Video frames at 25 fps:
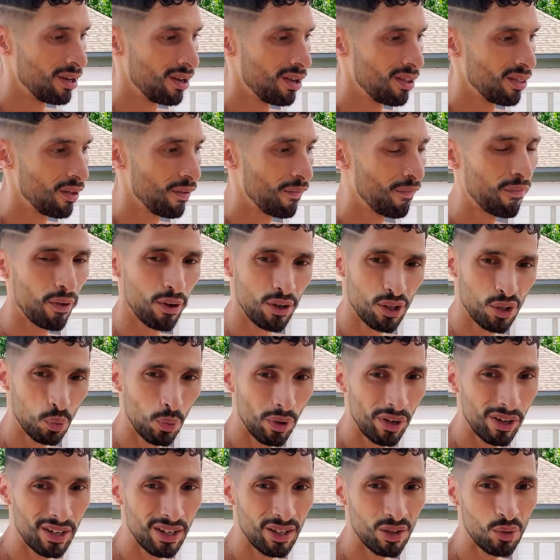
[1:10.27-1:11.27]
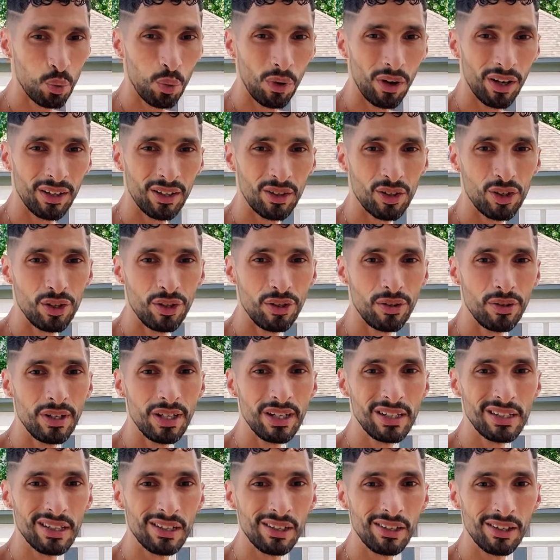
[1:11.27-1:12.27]
the first one is, what do you
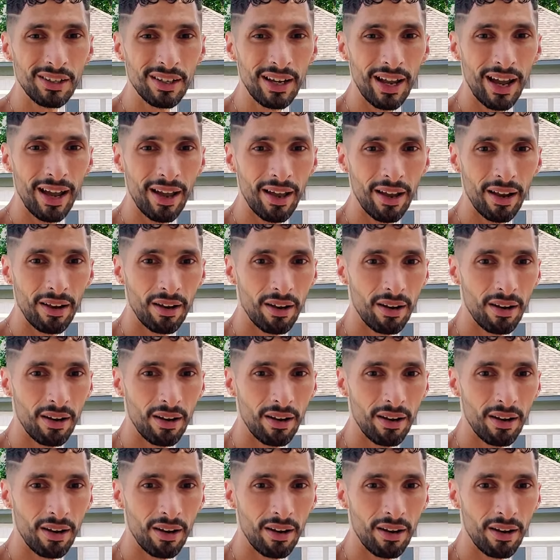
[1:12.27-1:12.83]
need to look at?